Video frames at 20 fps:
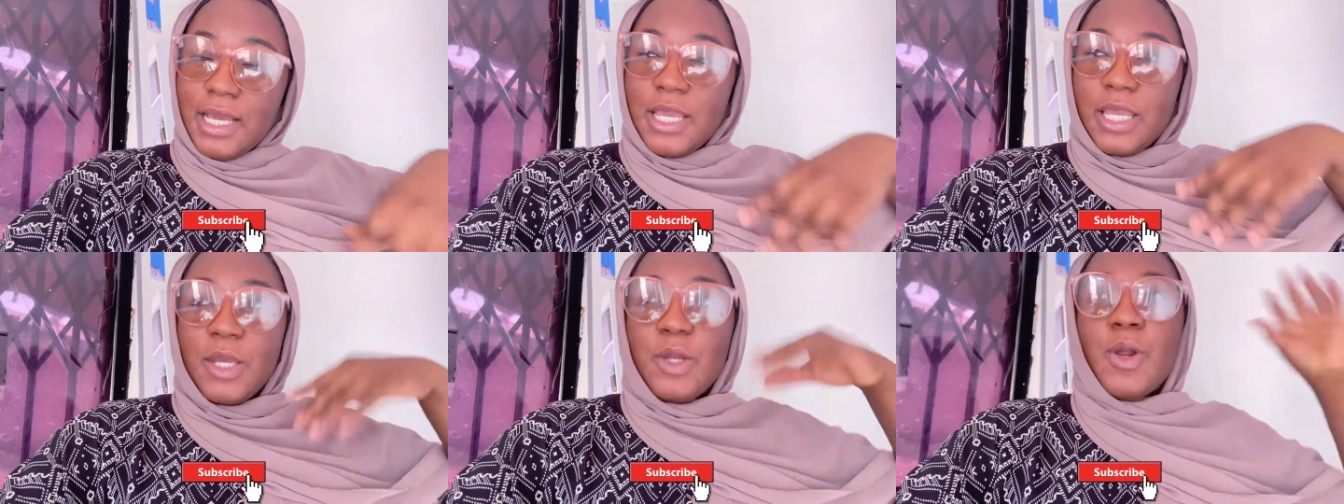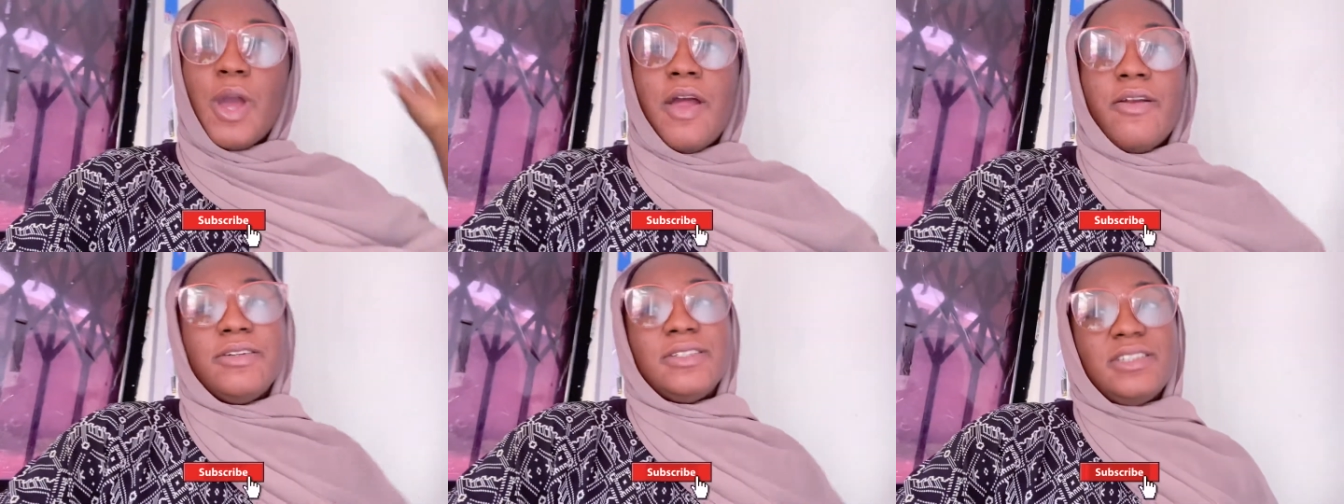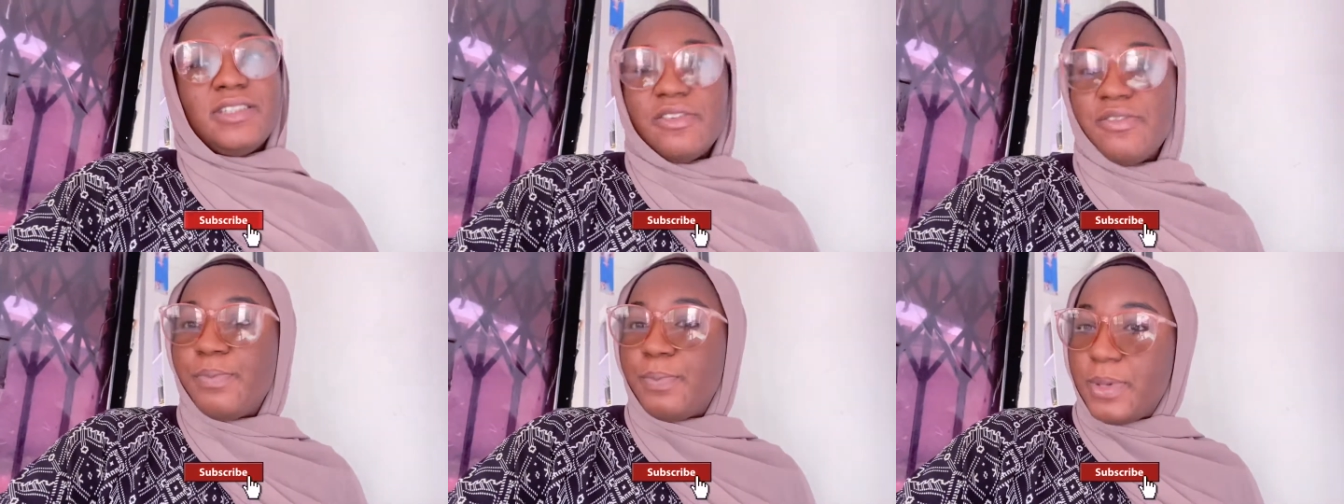you know i
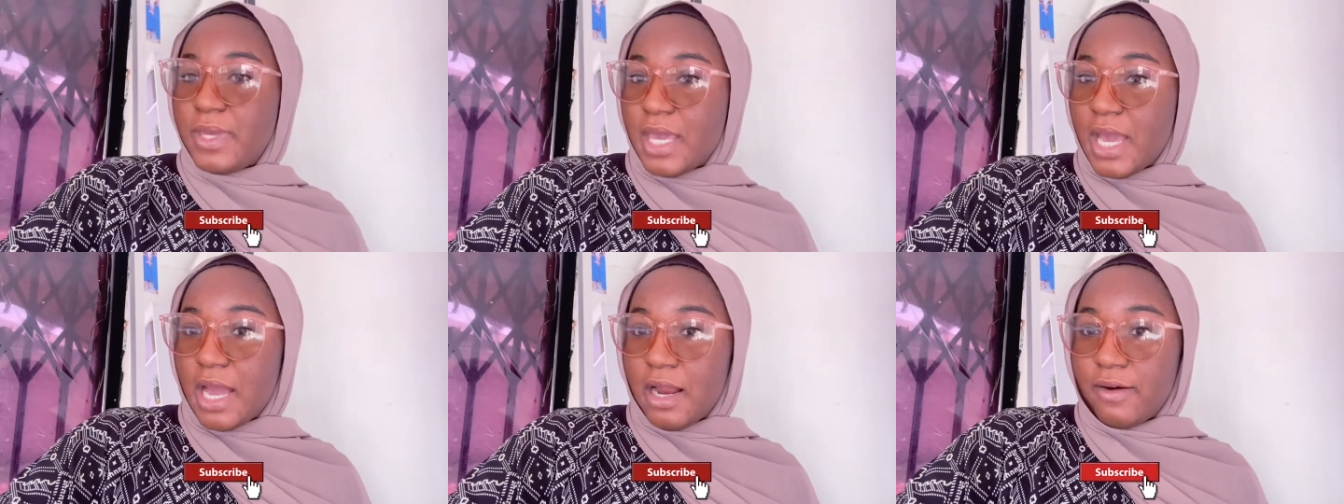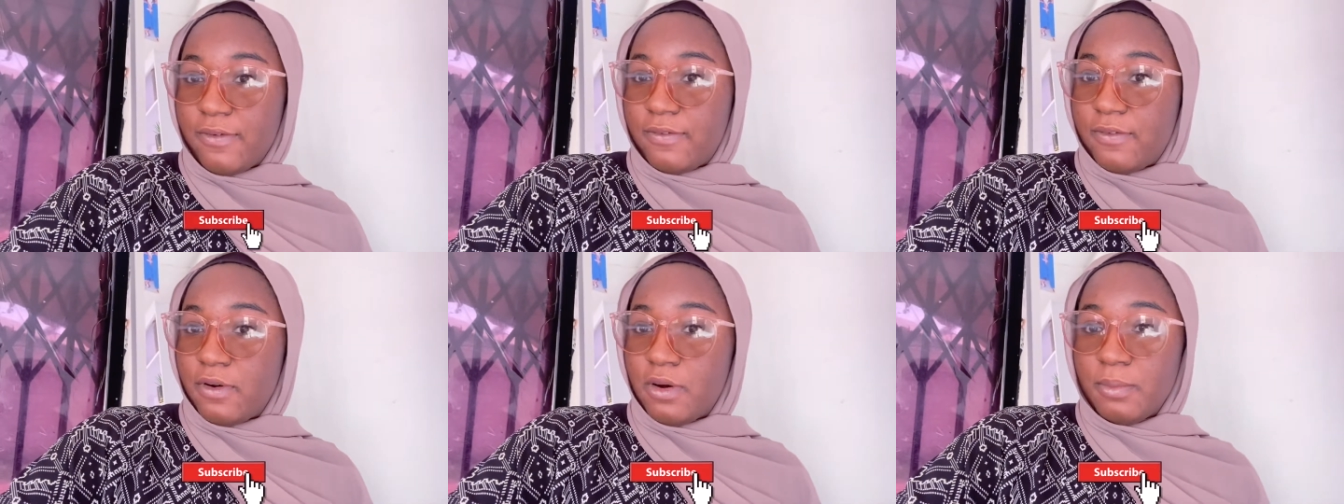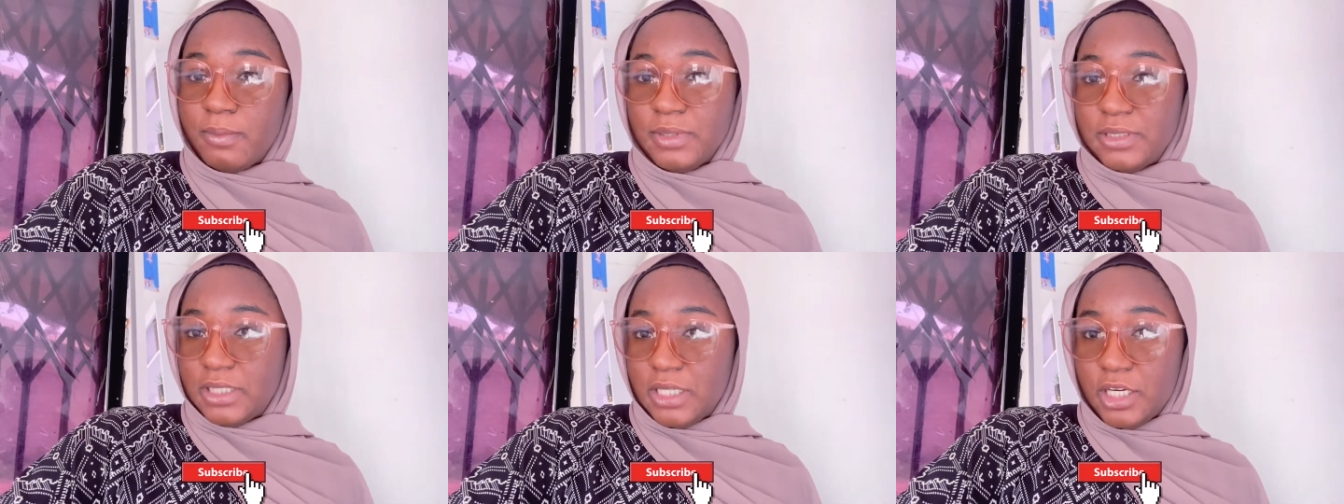receive pr
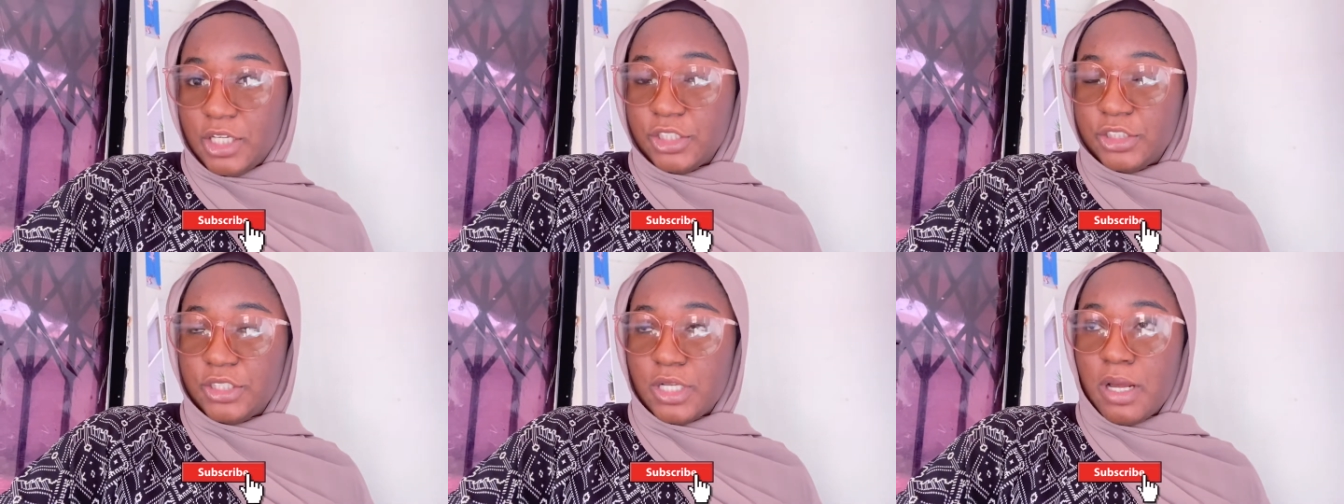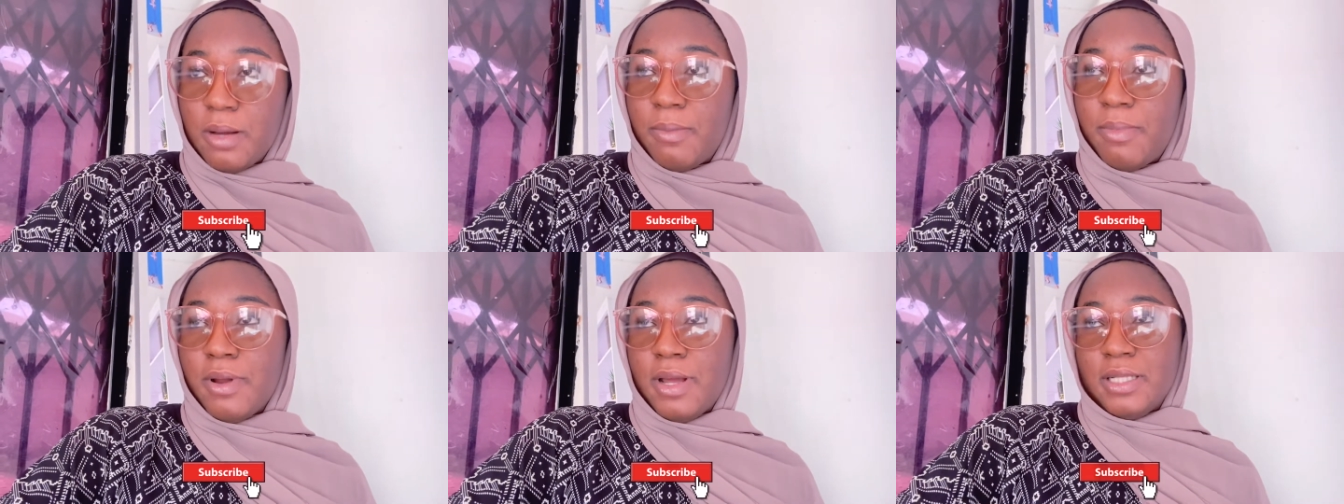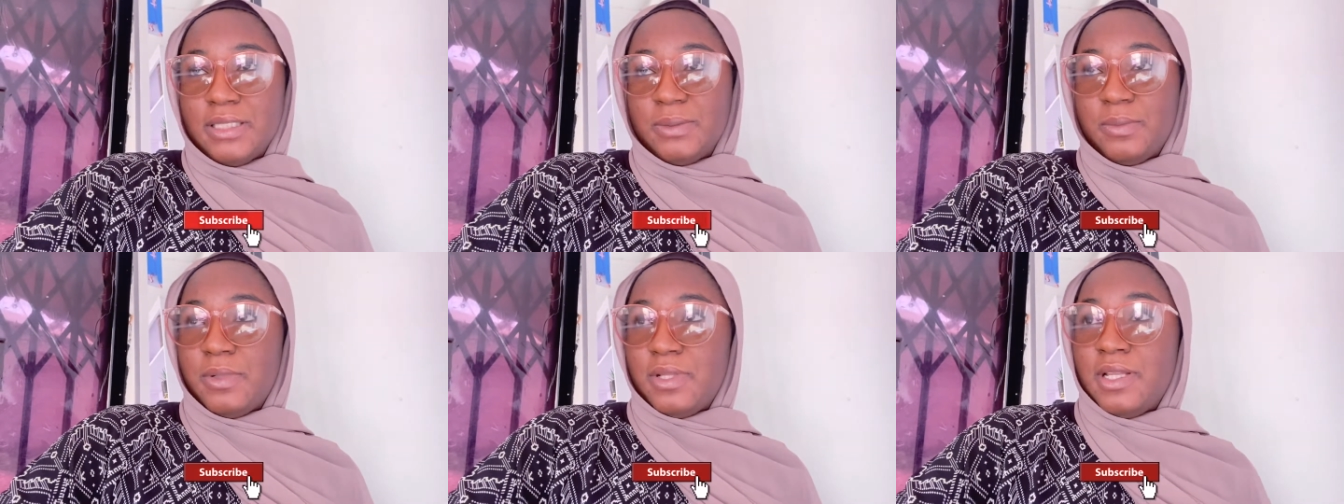from international
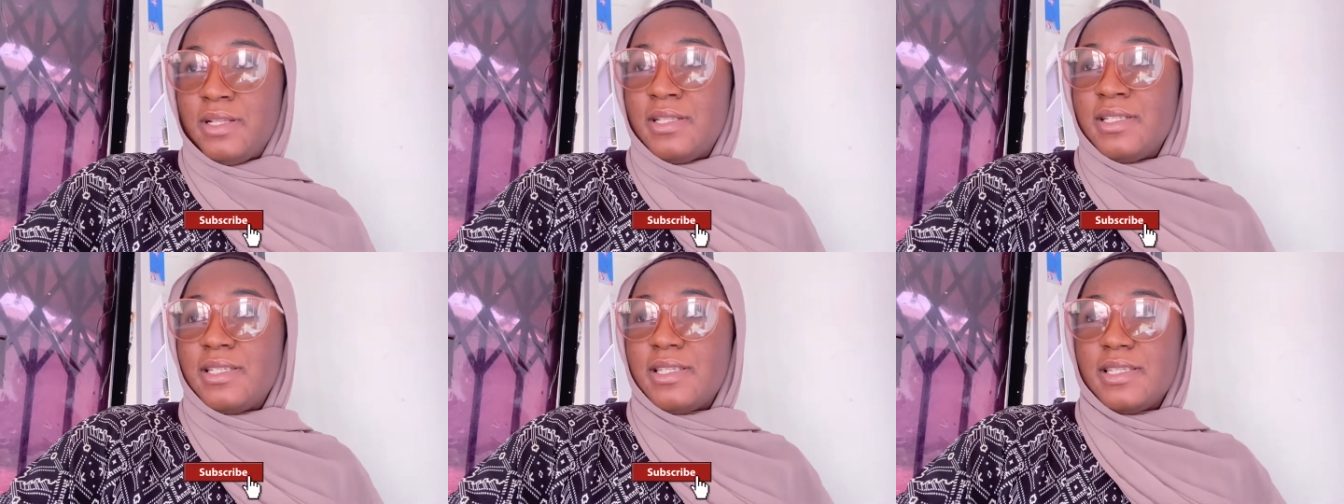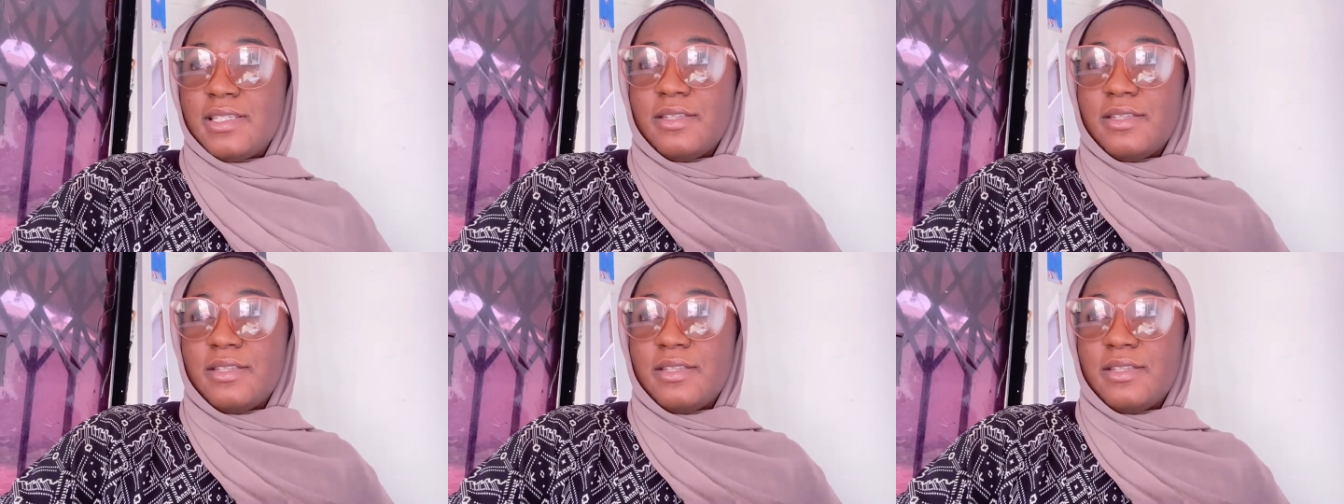brands but then this is